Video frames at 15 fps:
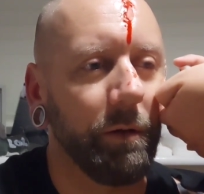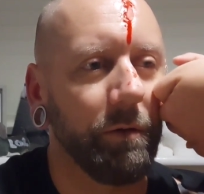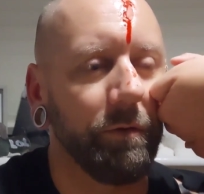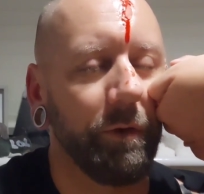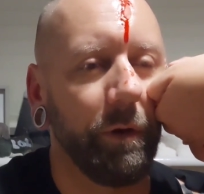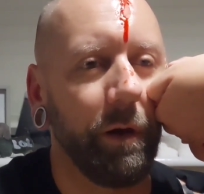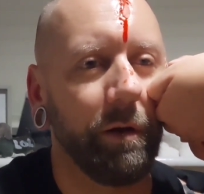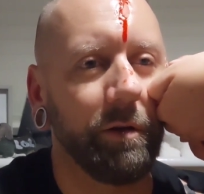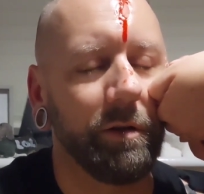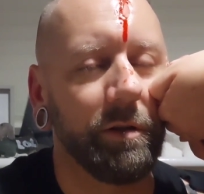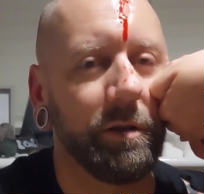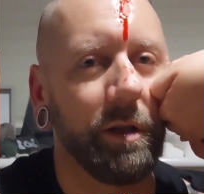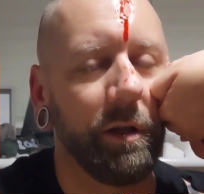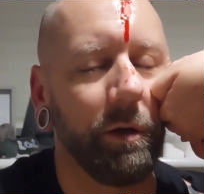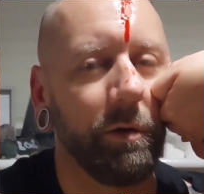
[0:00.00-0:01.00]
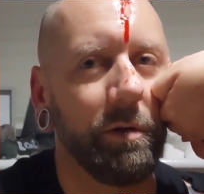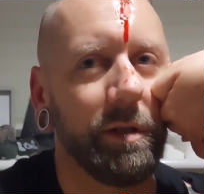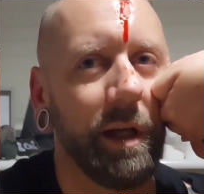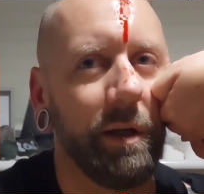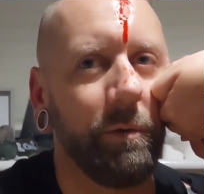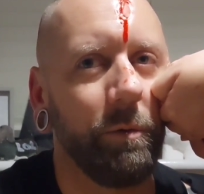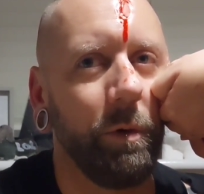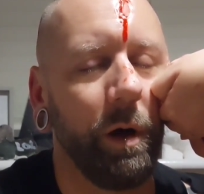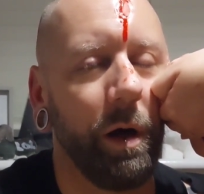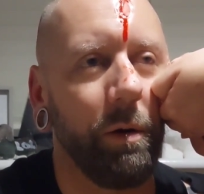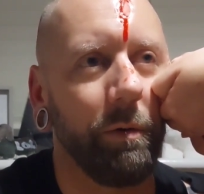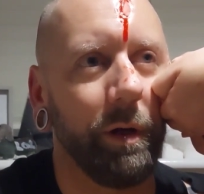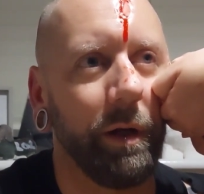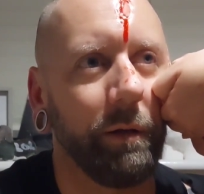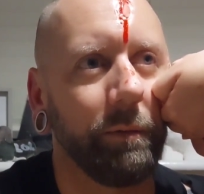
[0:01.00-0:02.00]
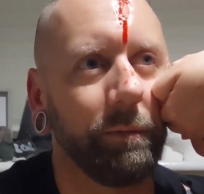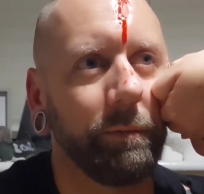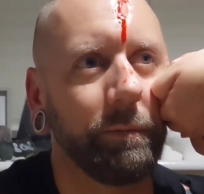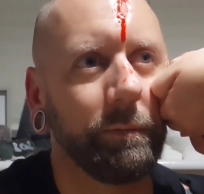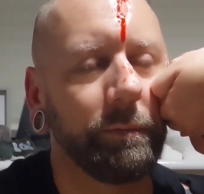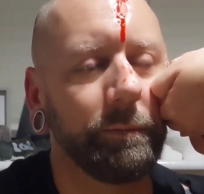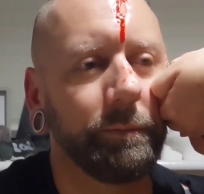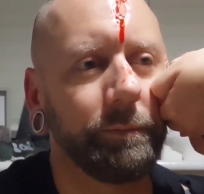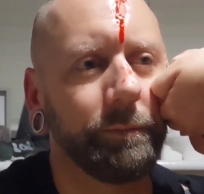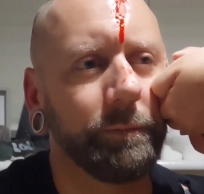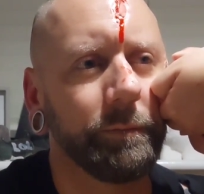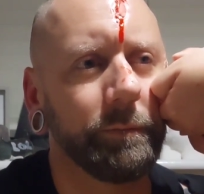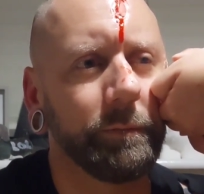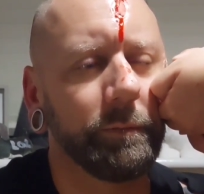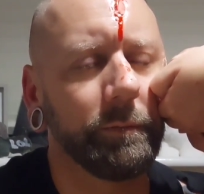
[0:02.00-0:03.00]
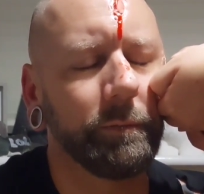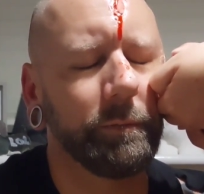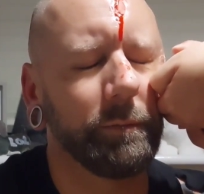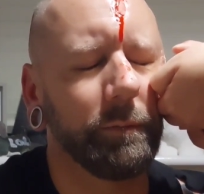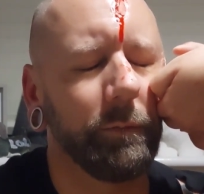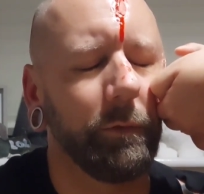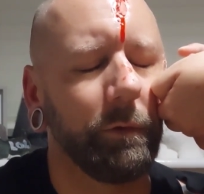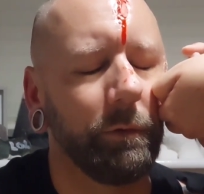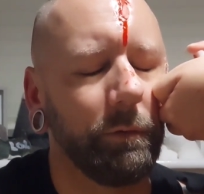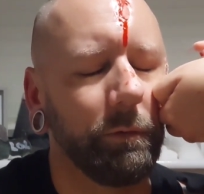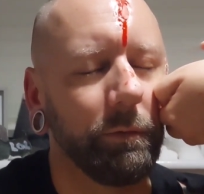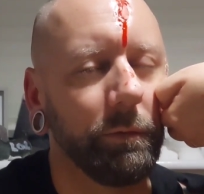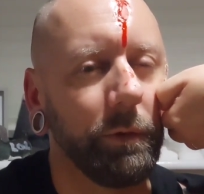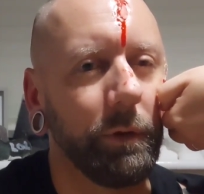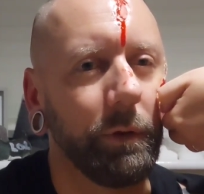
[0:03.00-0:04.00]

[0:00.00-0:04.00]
I'm gonna feel like Deontay Wilder. Mm.